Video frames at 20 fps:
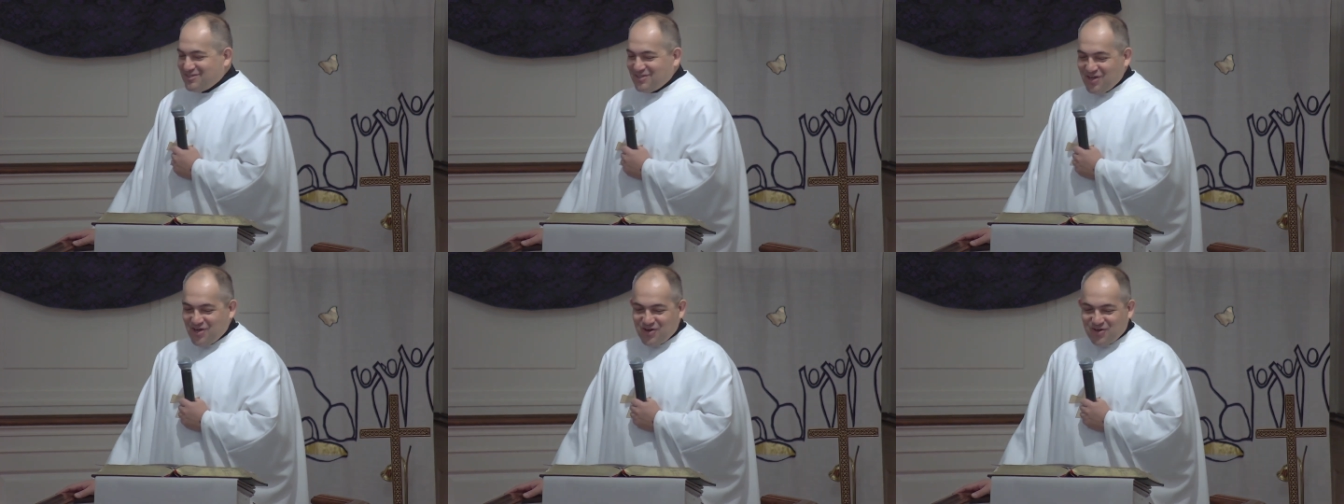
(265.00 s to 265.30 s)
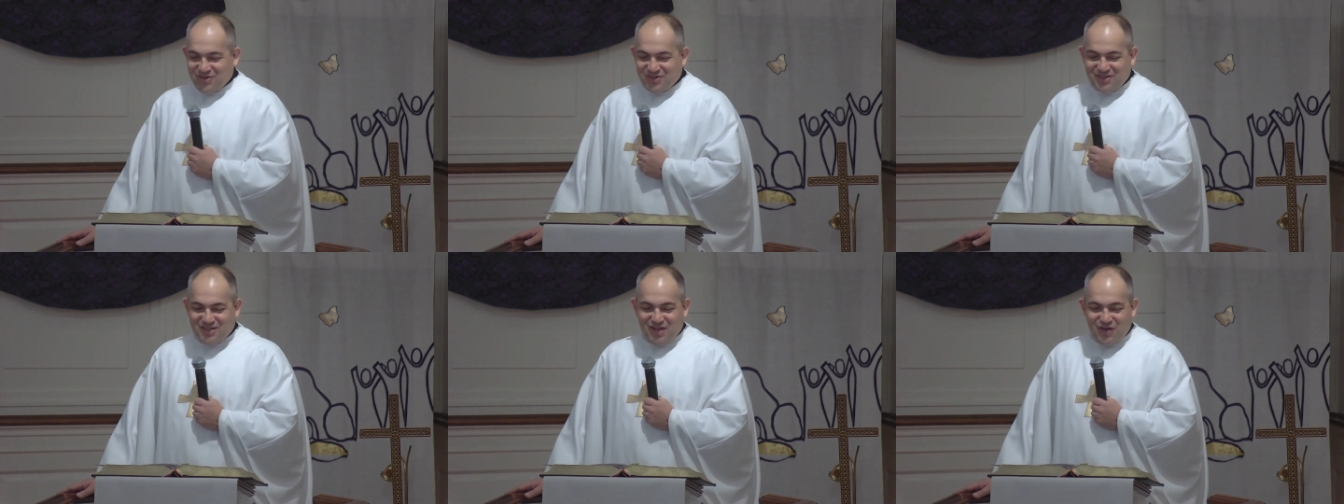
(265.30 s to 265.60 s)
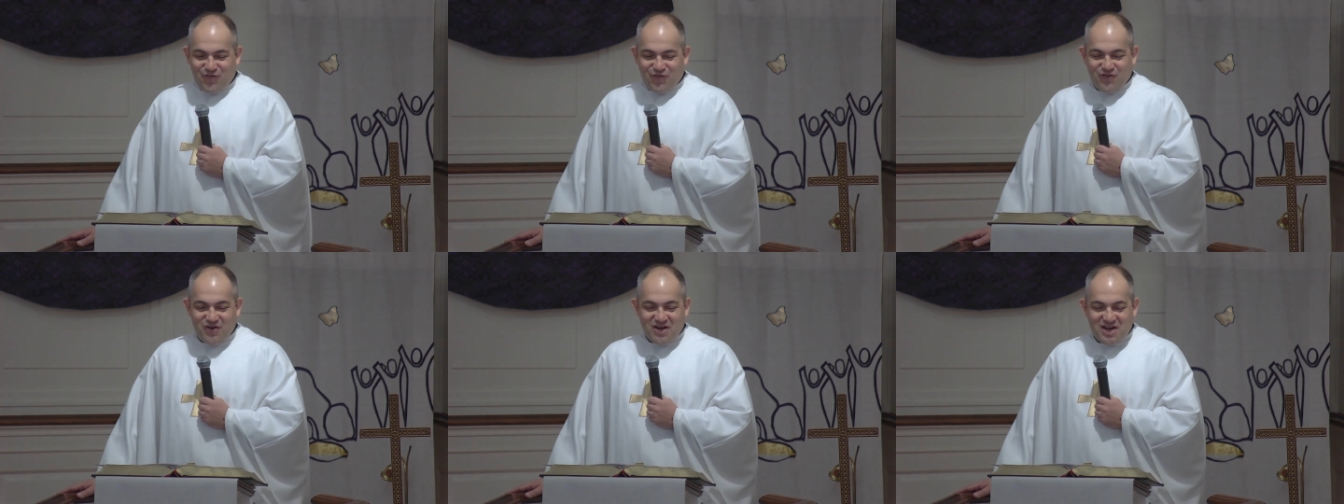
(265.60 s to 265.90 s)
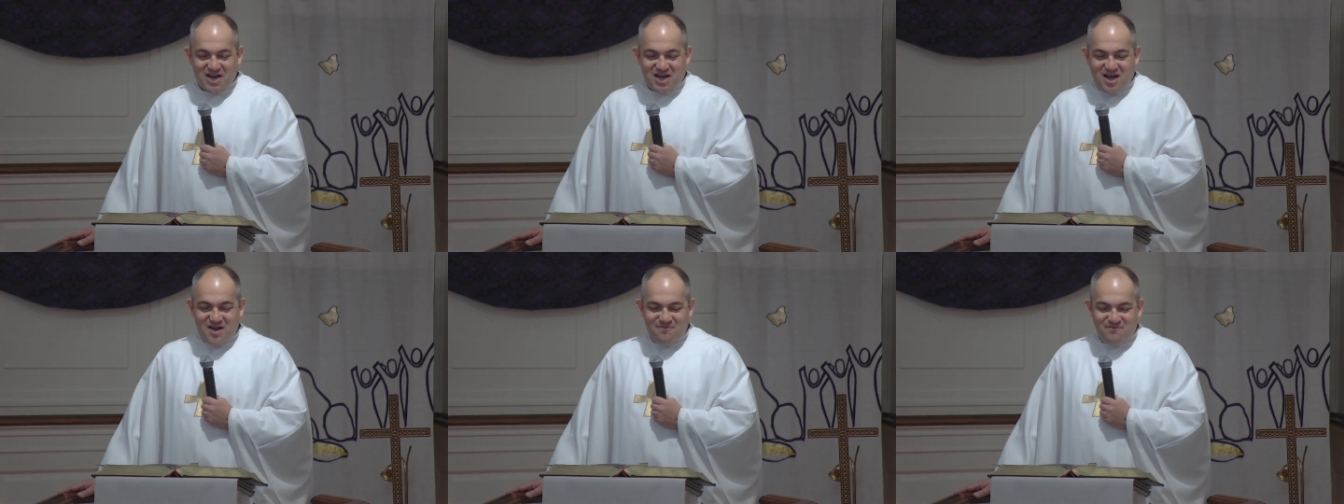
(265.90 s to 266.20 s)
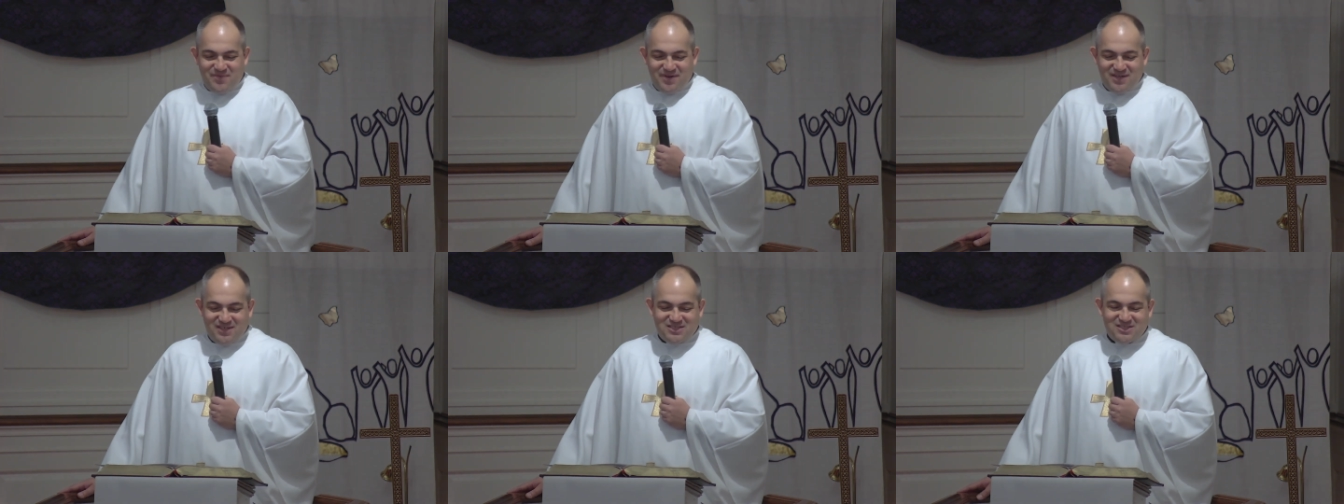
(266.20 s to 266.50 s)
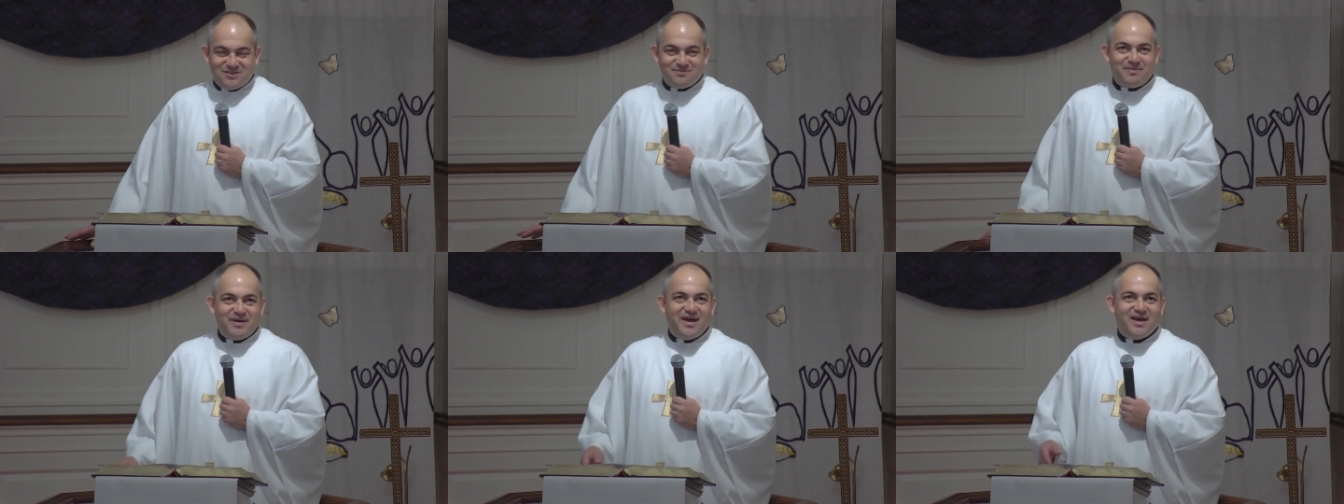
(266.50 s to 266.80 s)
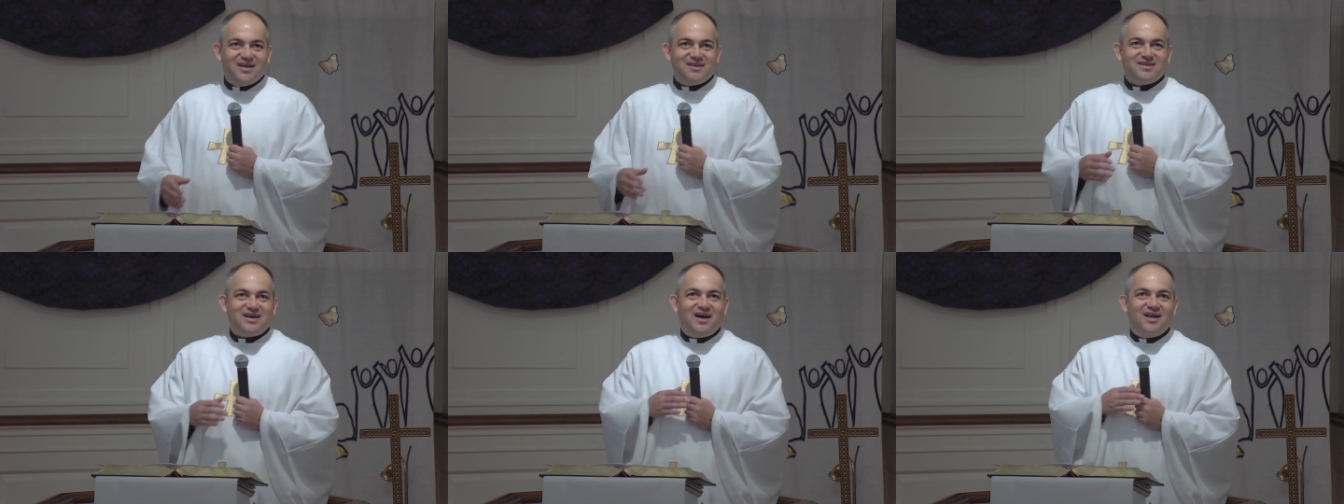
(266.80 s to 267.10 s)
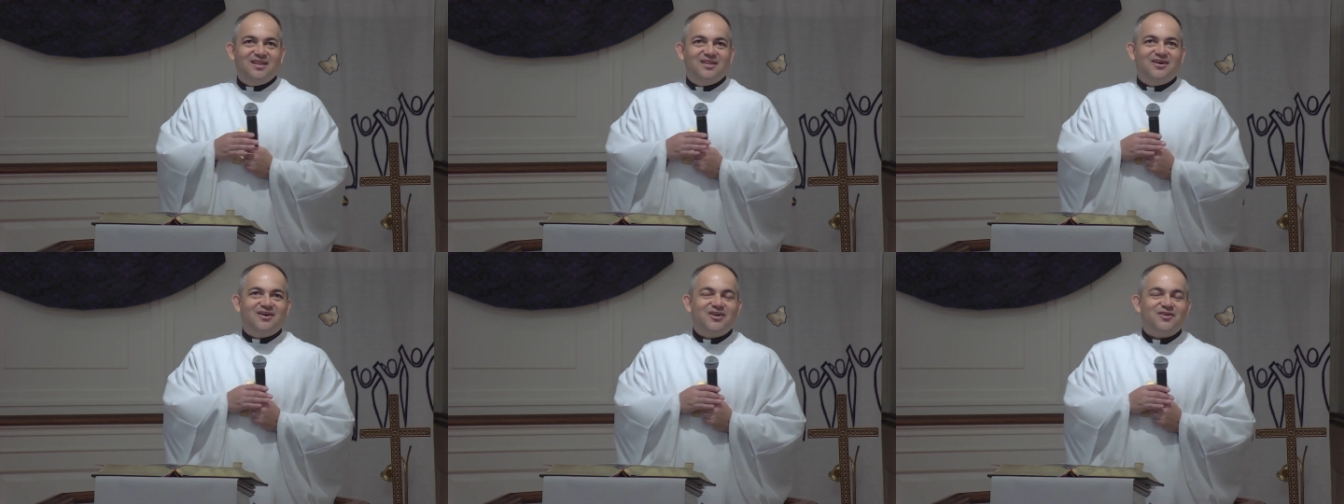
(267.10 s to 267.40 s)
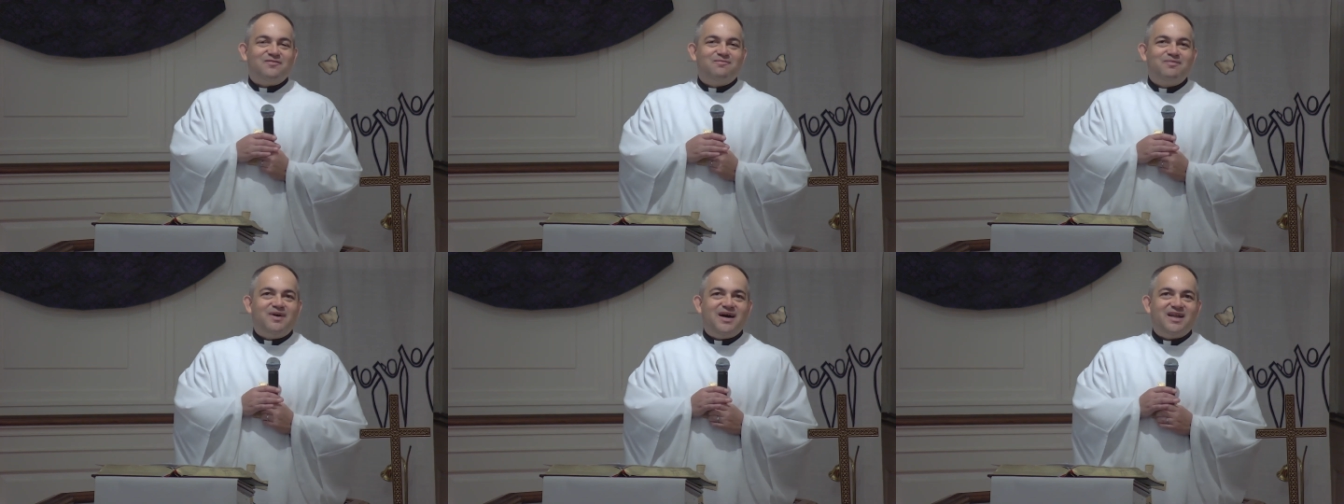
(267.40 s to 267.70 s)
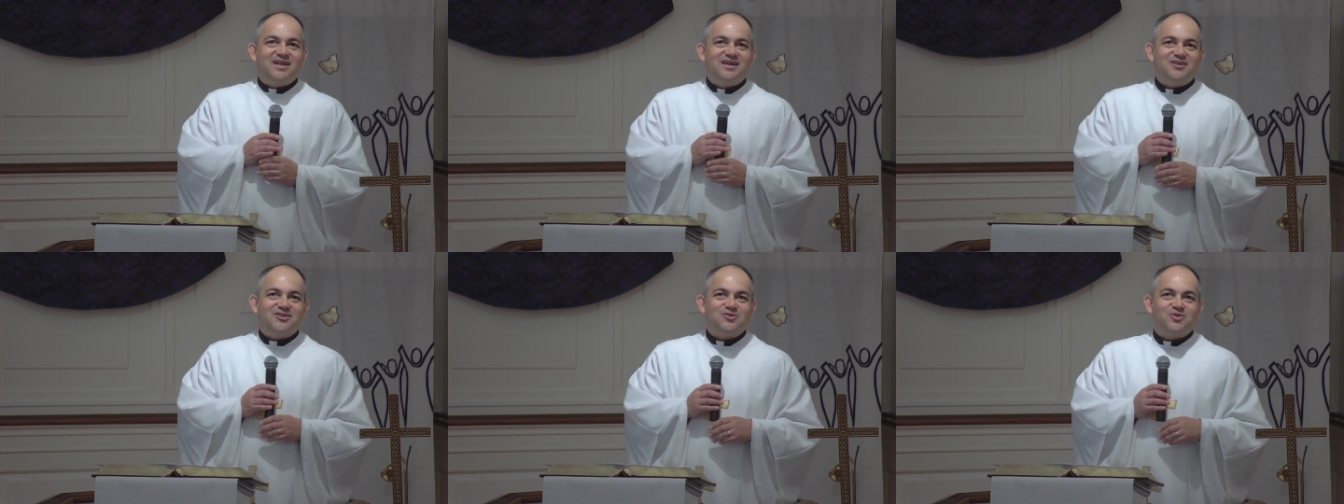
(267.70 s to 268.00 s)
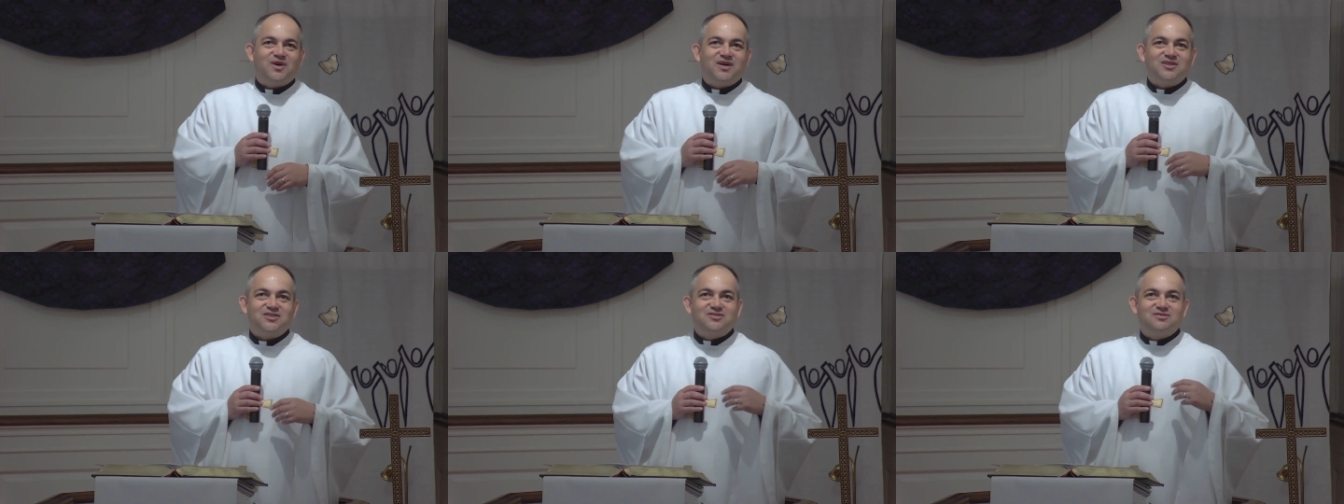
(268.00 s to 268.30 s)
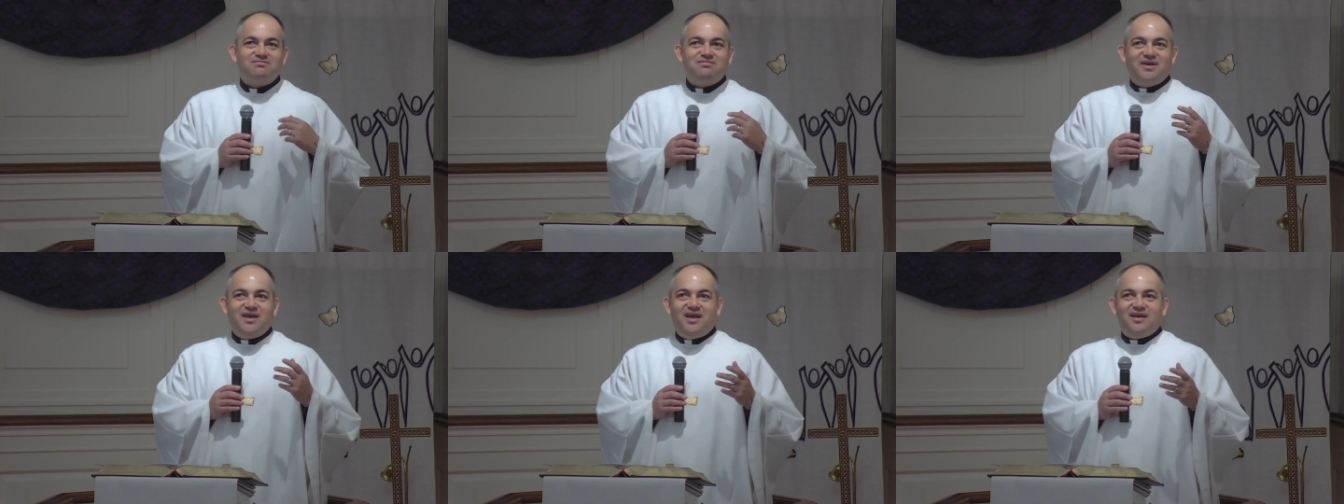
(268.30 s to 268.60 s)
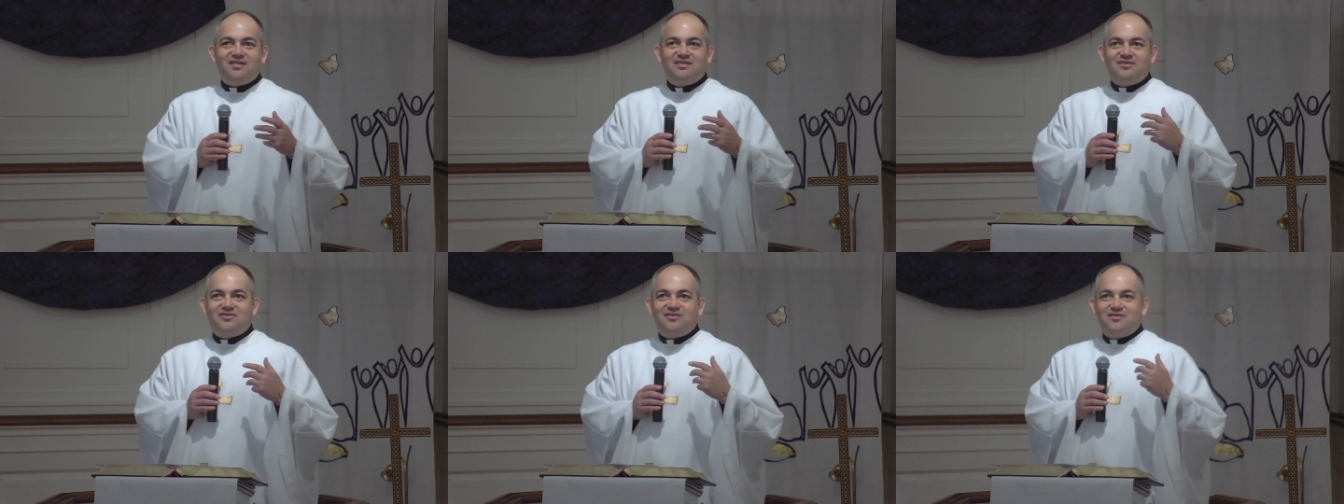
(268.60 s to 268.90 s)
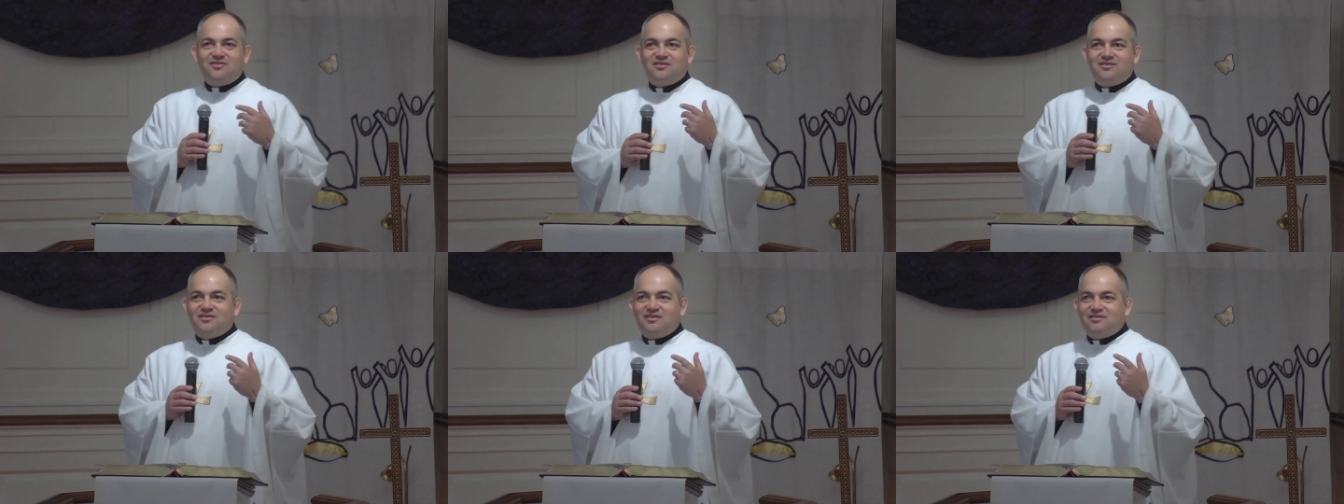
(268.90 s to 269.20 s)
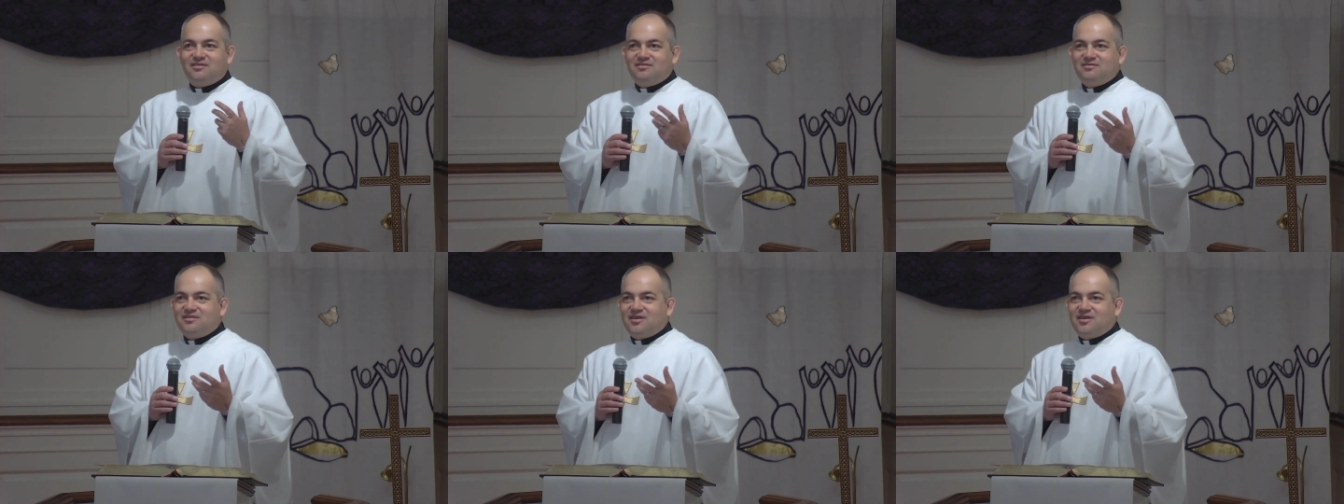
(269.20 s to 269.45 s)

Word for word: So different companies spend a lot of money trying to make their